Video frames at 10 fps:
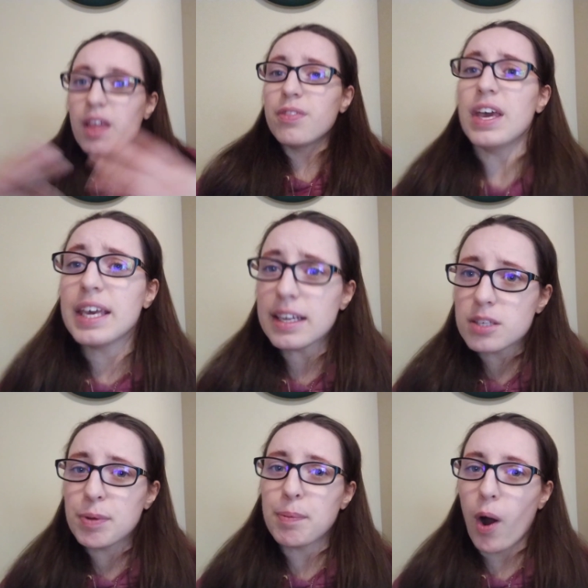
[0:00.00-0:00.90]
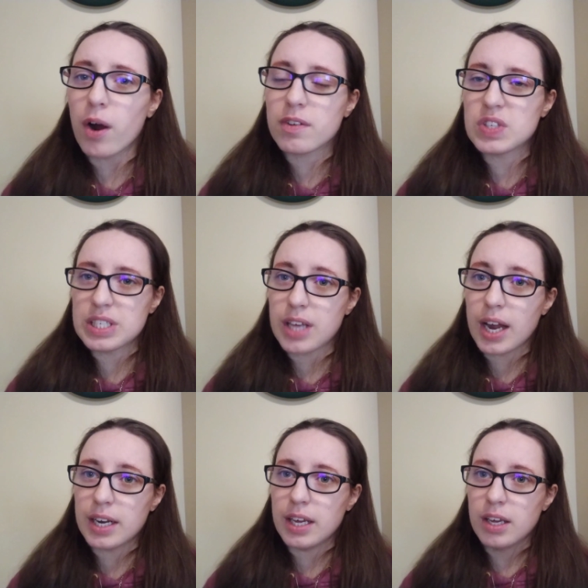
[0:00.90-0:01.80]
get to be part of
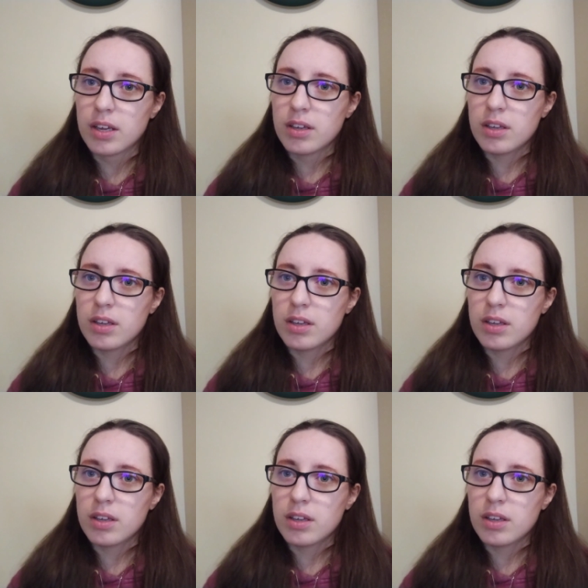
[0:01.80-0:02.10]
society.